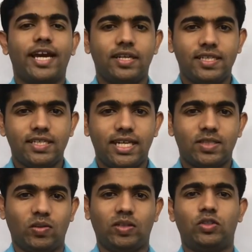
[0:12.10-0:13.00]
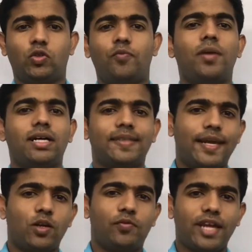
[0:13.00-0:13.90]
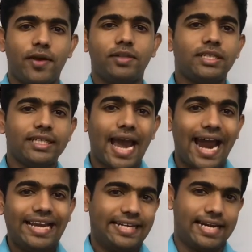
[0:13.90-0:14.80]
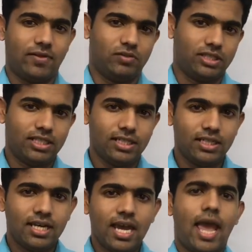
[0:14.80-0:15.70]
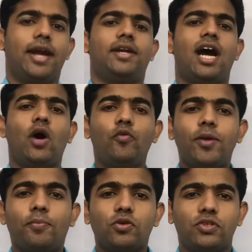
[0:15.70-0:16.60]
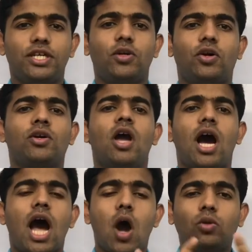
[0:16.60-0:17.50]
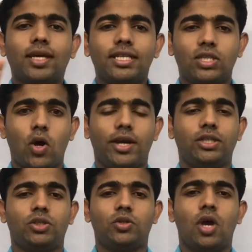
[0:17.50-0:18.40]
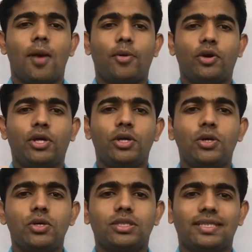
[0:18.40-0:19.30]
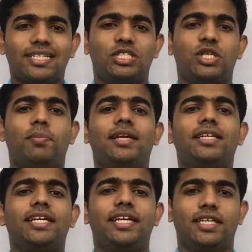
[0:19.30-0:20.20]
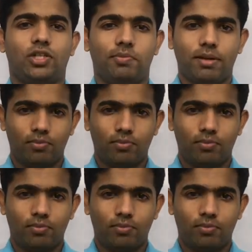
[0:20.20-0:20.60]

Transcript: had discussed the center of mass, line of gravity and gravity. And now we proceed on how that is going to produce the stability in human